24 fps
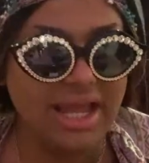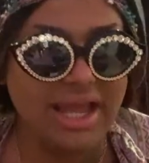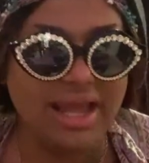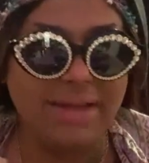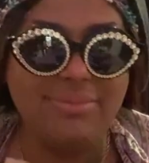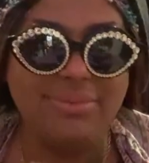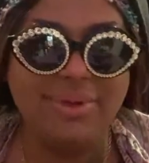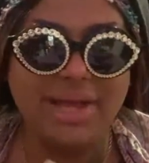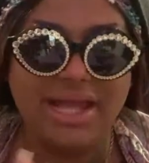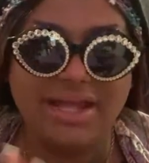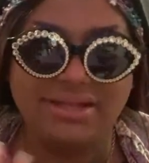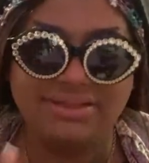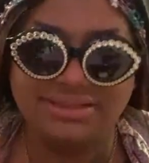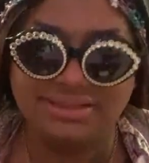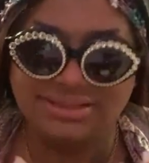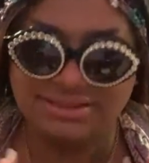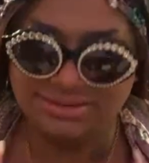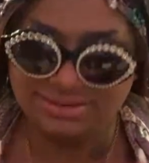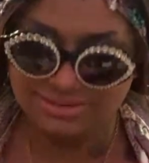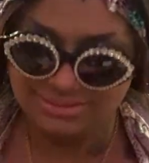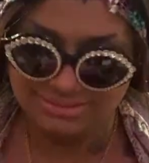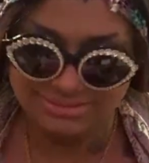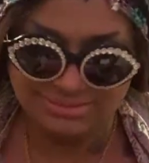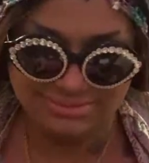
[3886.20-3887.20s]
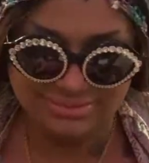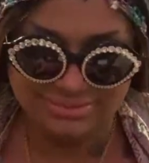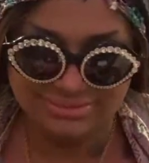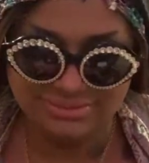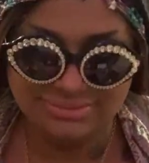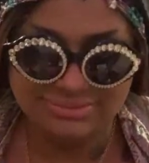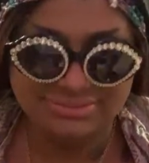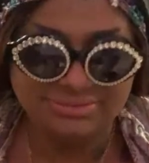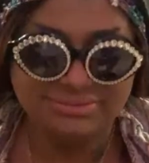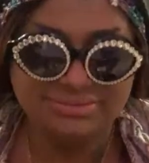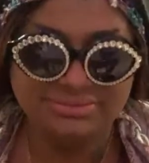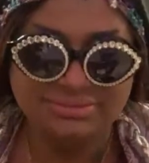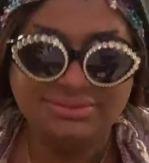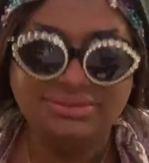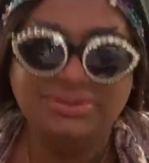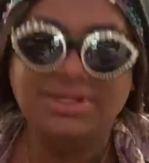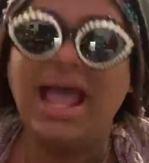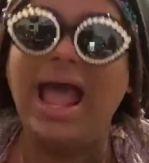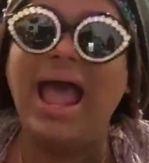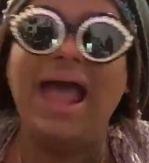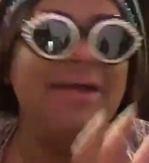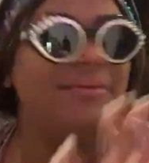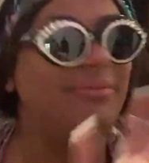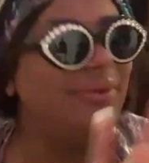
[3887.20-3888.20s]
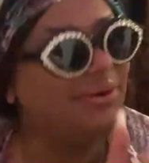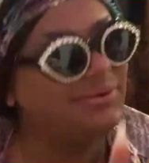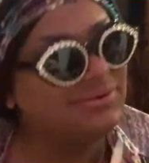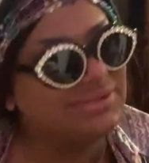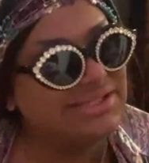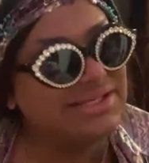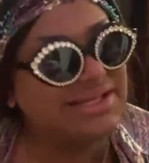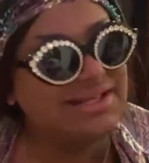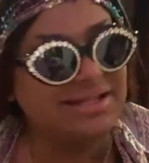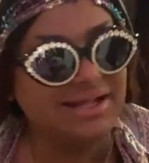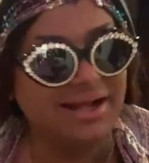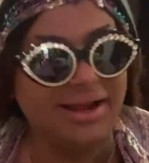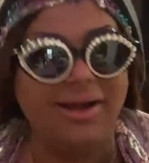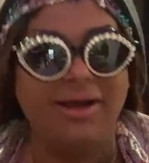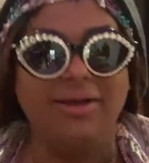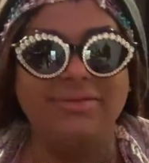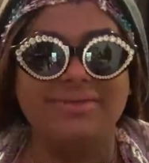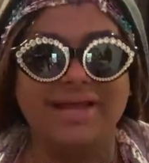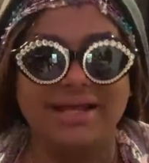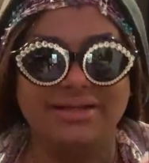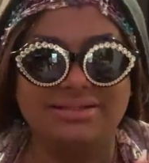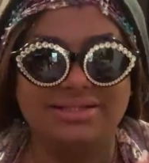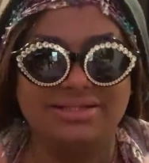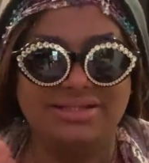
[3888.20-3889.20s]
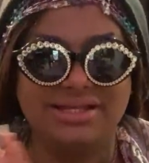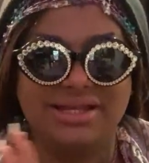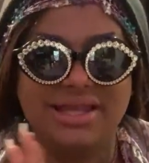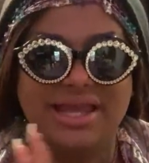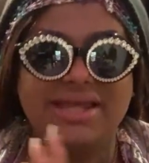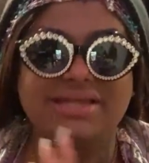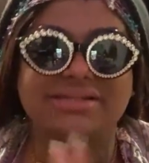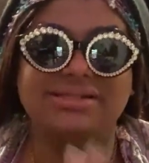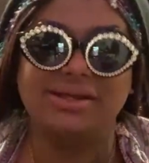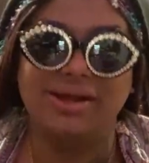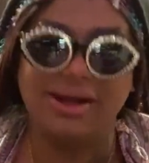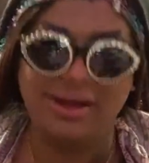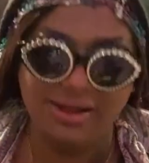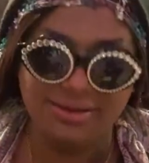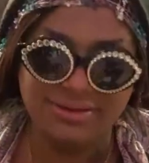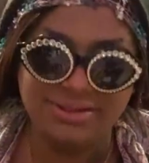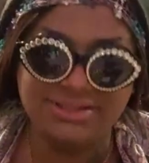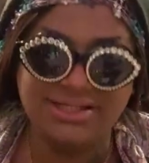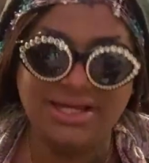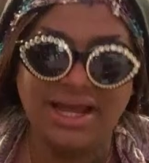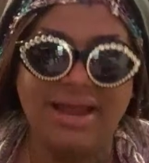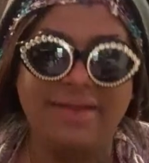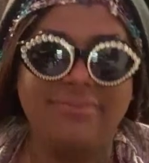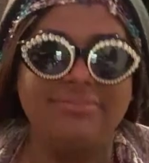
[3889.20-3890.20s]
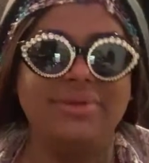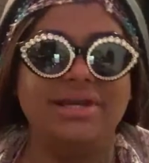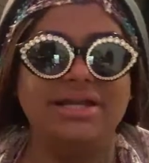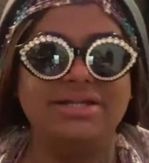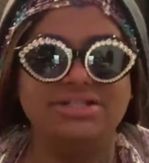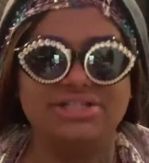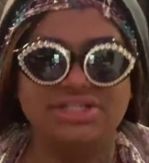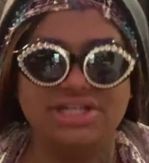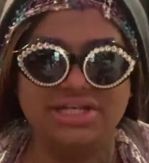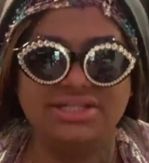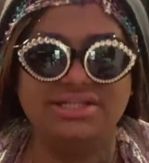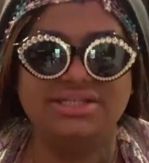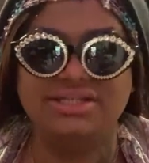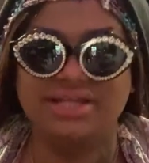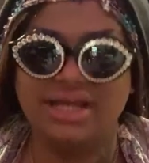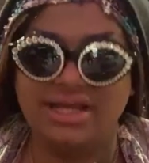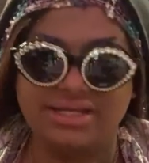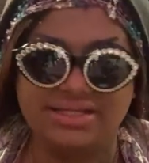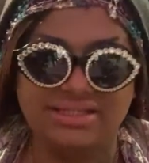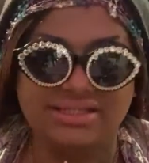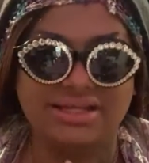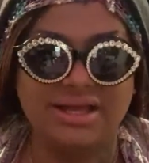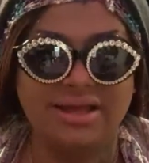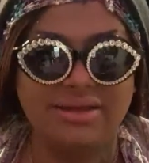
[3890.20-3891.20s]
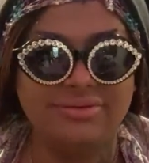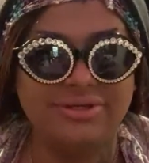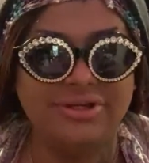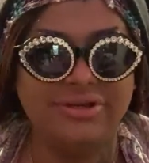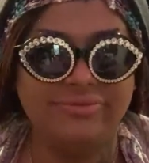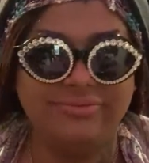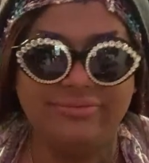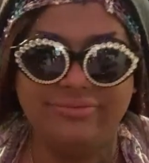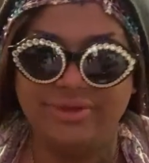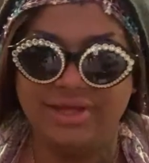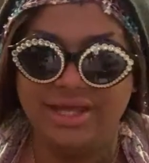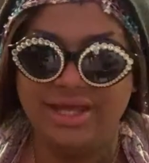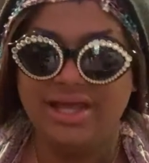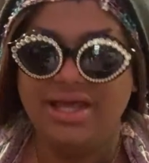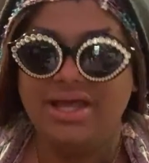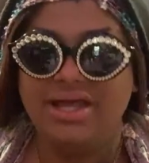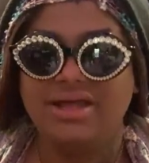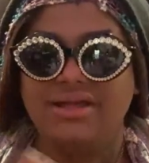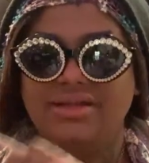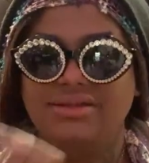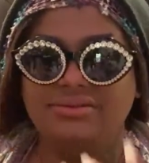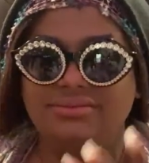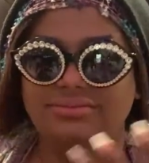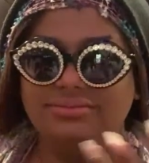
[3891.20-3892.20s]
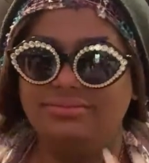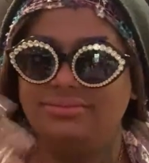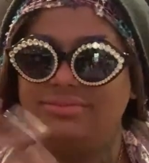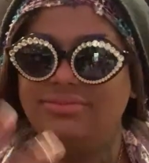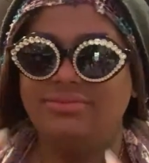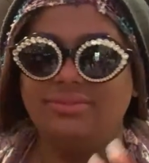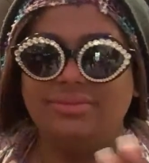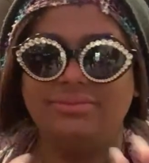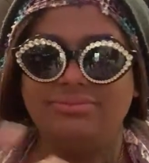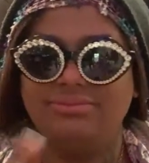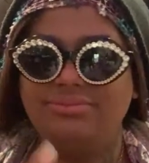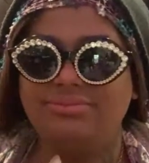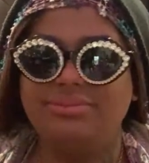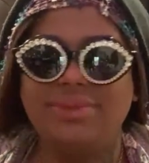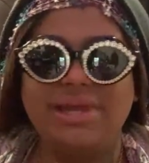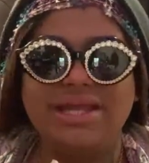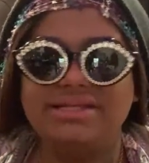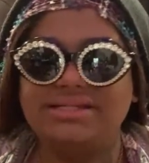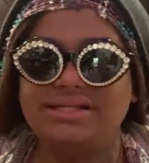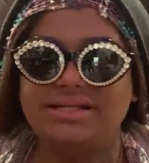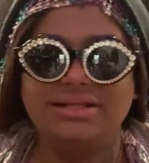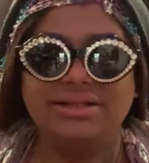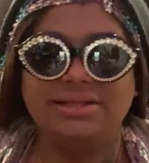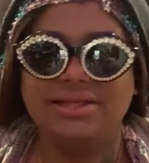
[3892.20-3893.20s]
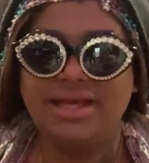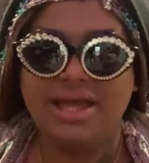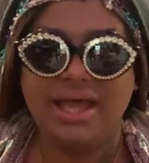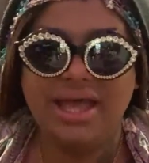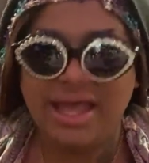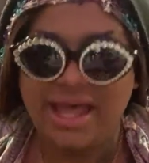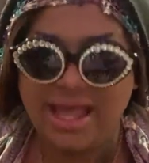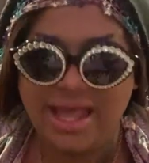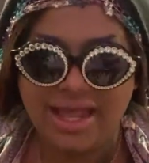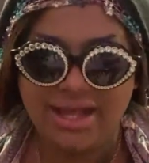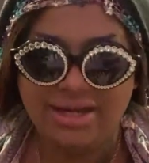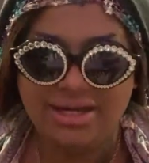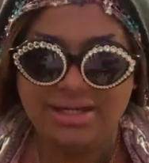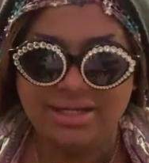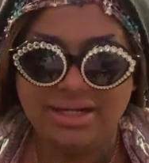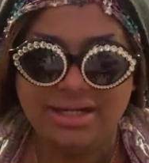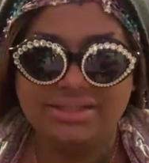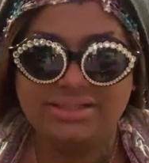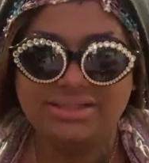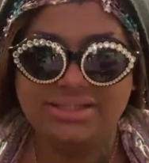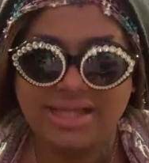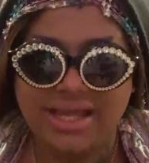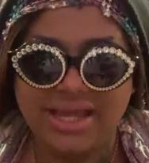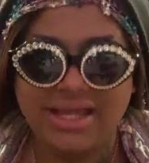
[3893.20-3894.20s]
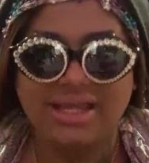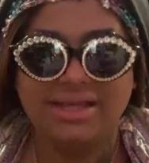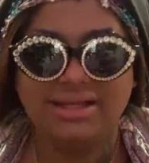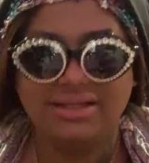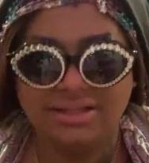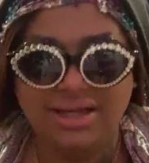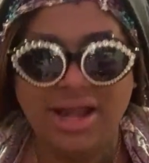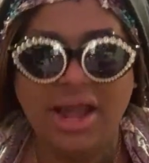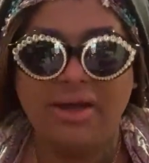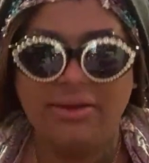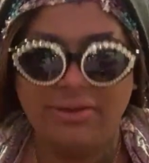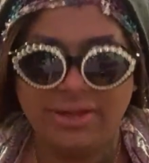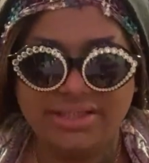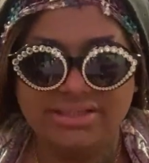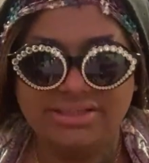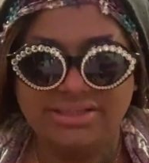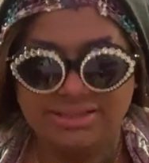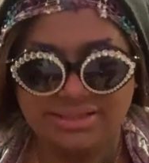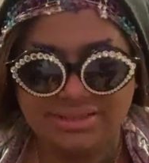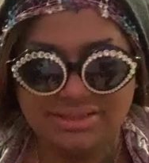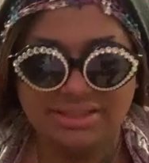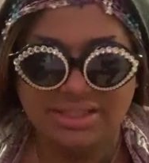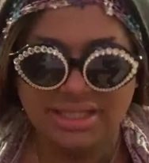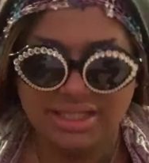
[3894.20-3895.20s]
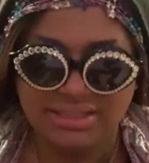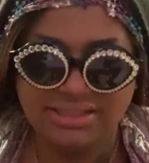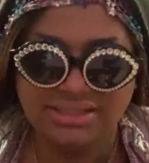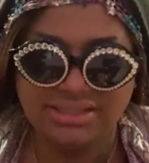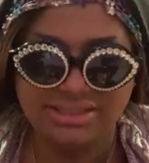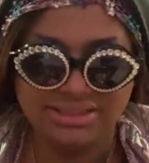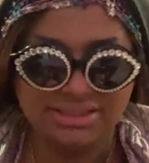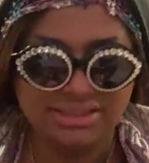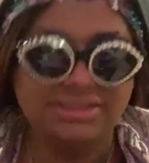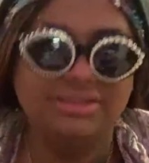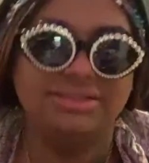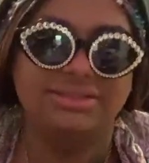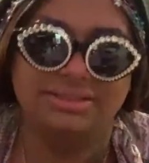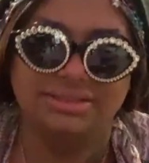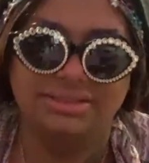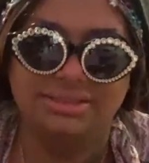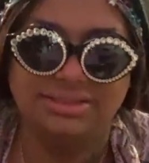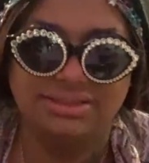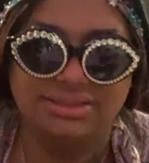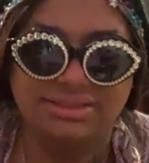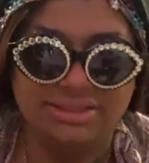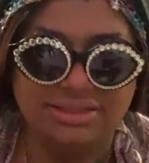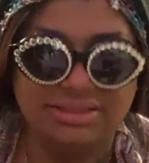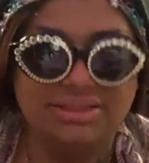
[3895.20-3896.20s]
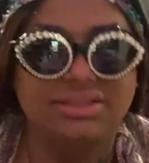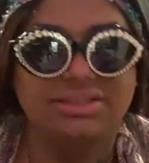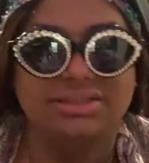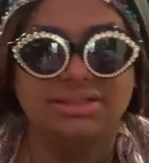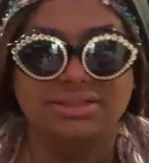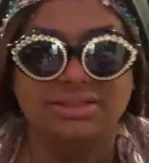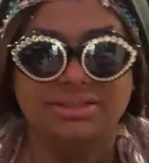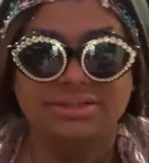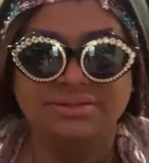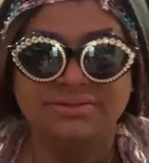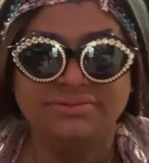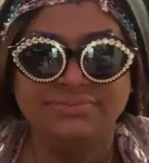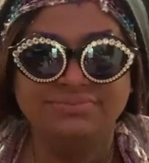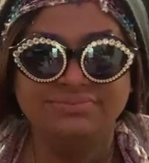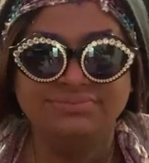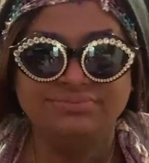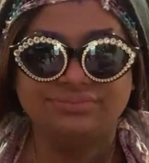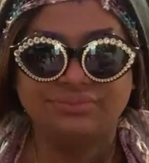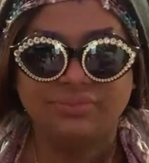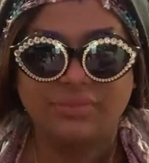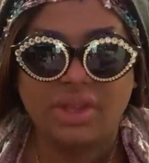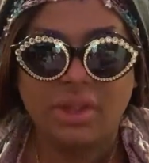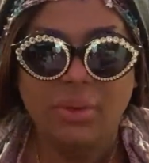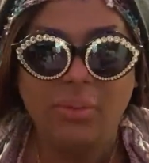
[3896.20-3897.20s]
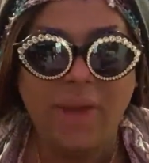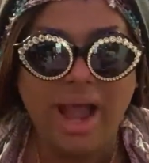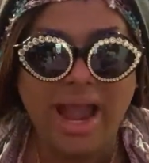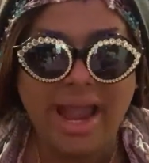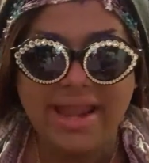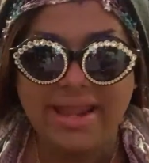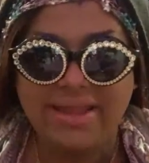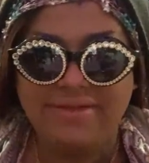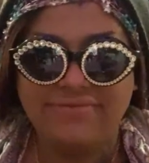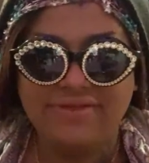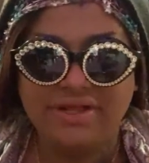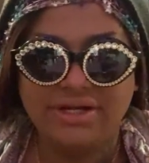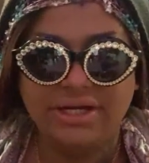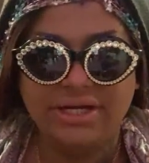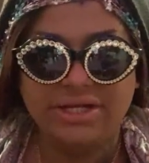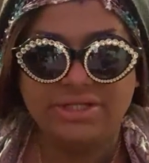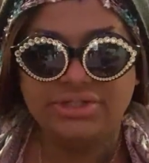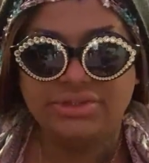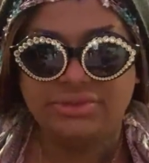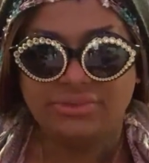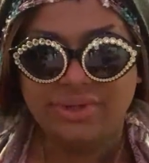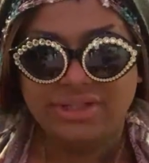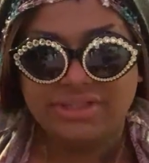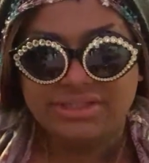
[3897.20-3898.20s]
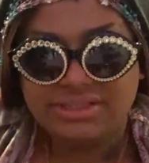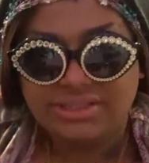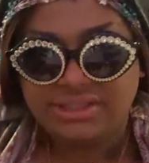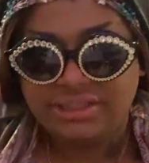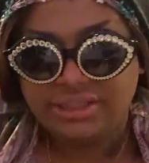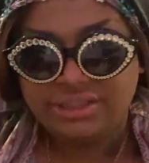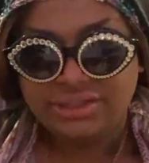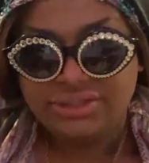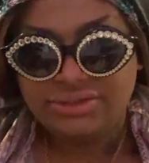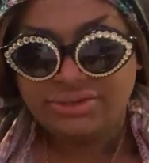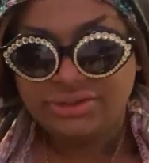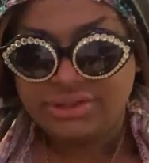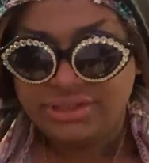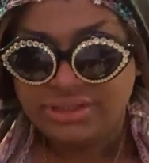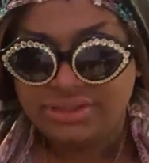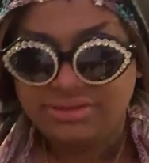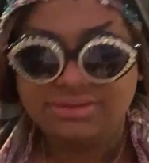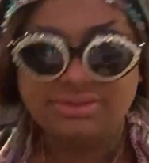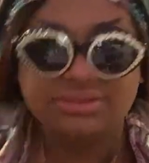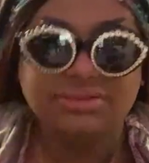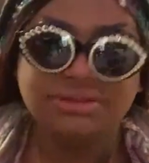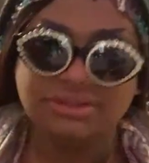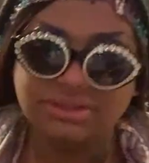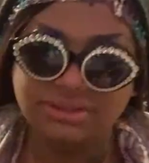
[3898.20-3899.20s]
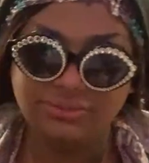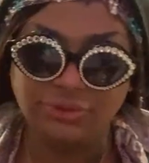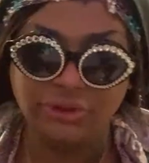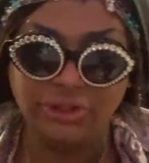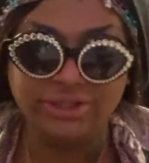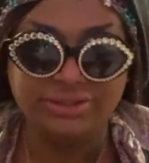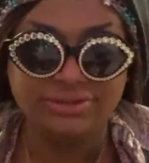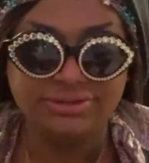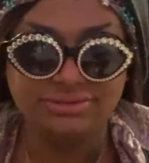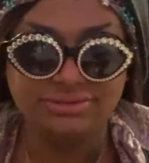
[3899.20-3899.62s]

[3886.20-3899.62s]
But I won't say that that's the case all the time, but it's come to basically a head, and it's like, no, it's why? If they're going to do it once, they're going to do it some more.